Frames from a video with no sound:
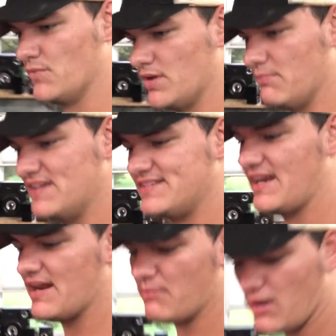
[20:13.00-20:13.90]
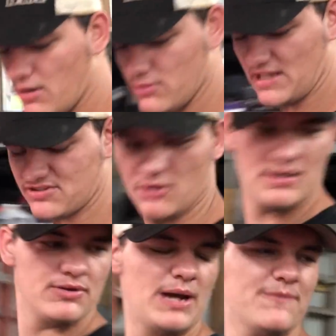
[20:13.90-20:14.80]
busy day tomorrow. That's gonna be
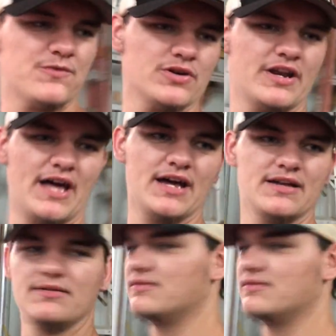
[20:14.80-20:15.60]
a wrap for today.